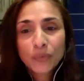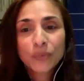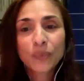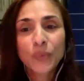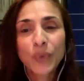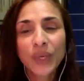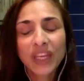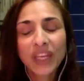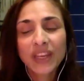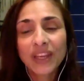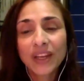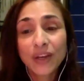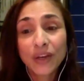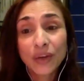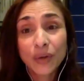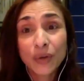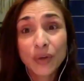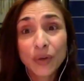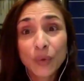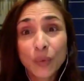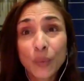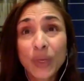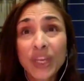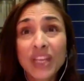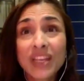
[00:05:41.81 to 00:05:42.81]

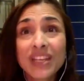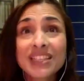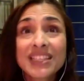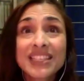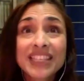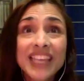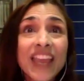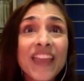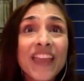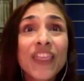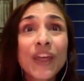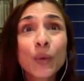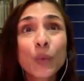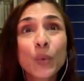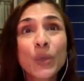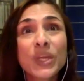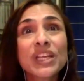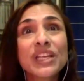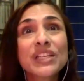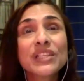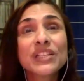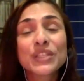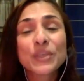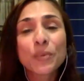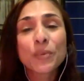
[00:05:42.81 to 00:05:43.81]
we say that
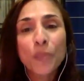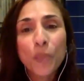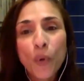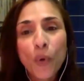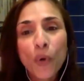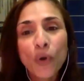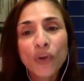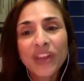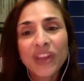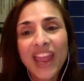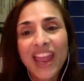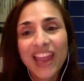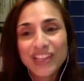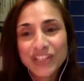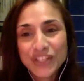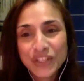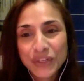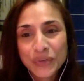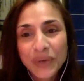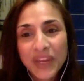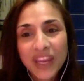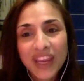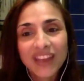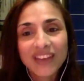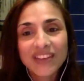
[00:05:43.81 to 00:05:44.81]
we support
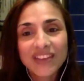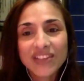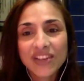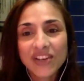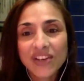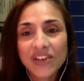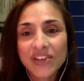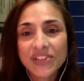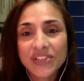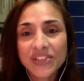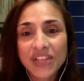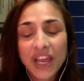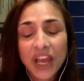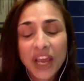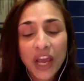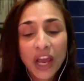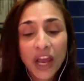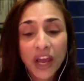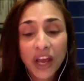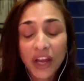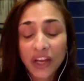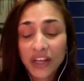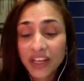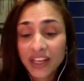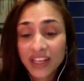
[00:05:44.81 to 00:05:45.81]
educators
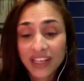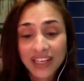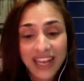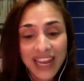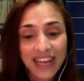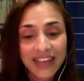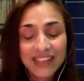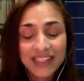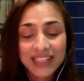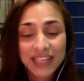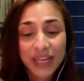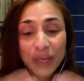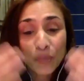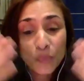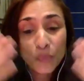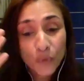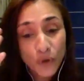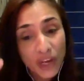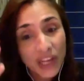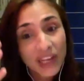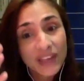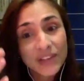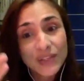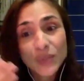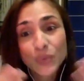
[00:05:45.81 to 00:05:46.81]
connecting
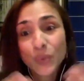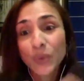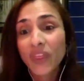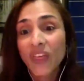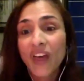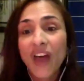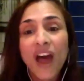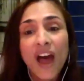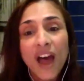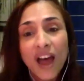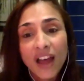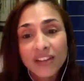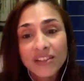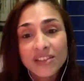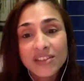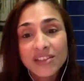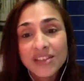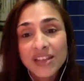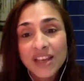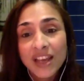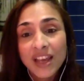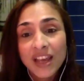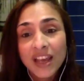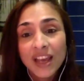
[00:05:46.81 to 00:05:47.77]
brains with hearts.